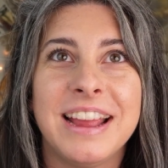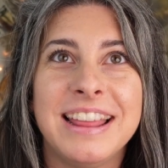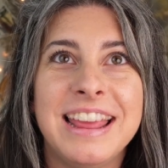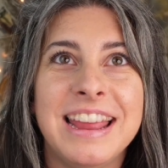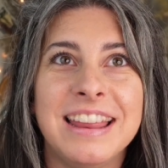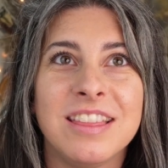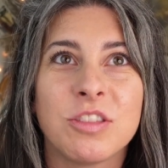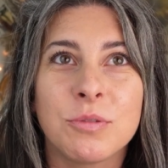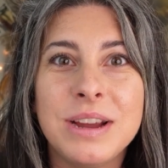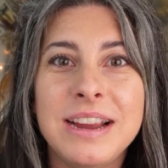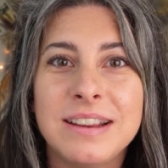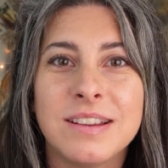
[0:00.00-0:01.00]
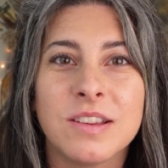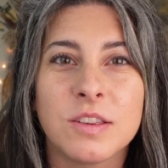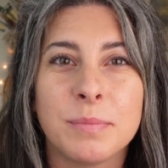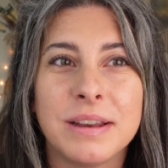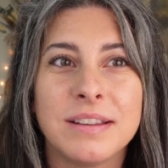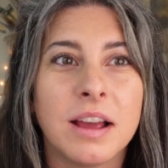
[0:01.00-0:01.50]
and then 3, to just
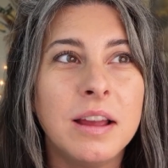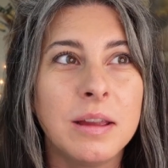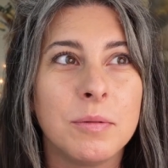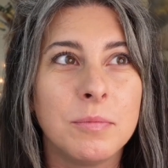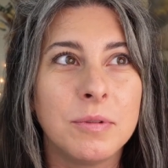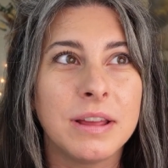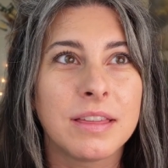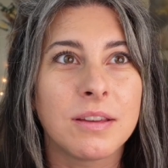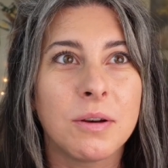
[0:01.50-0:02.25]
spend time with